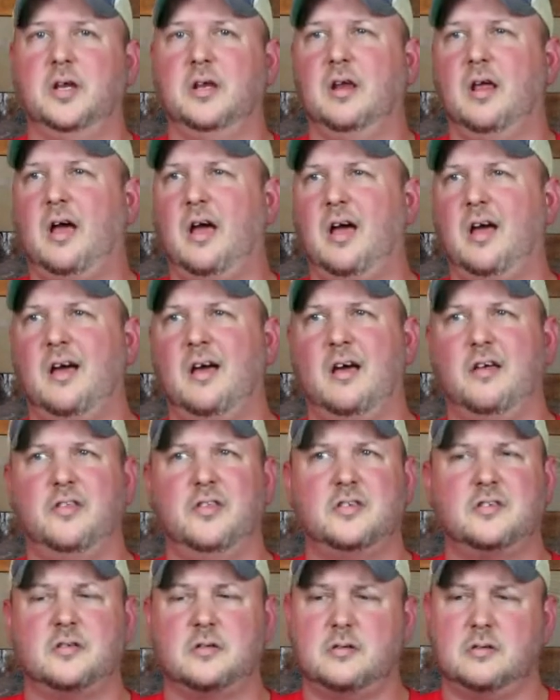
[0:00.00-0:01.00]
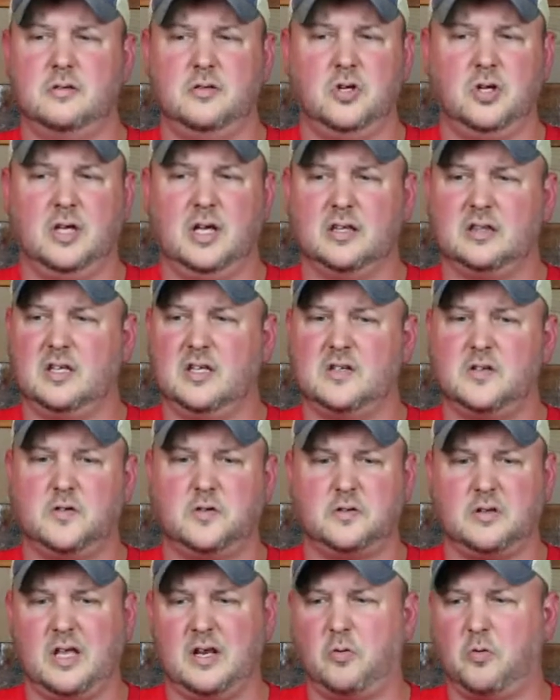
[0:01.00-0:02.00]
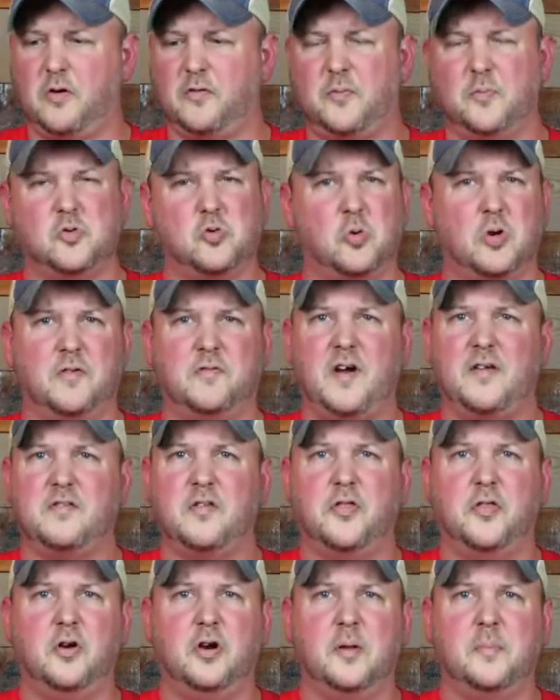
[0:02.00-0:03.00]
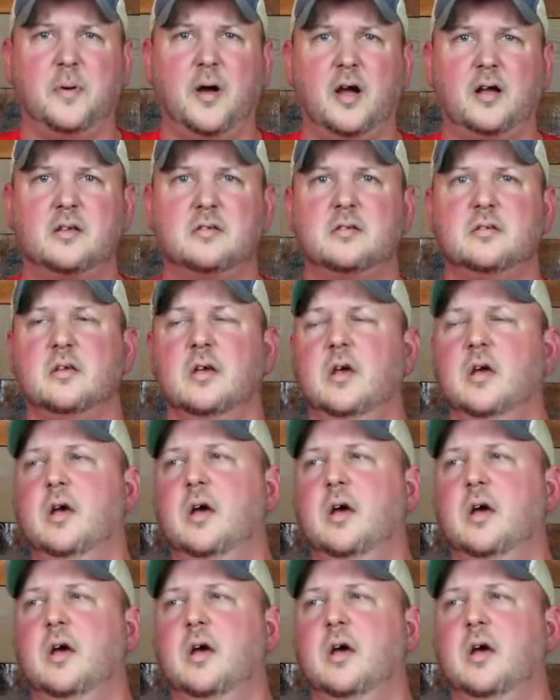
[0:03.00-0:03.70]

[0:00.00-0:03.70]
You can get this anywhere from 25 to 30 bucks,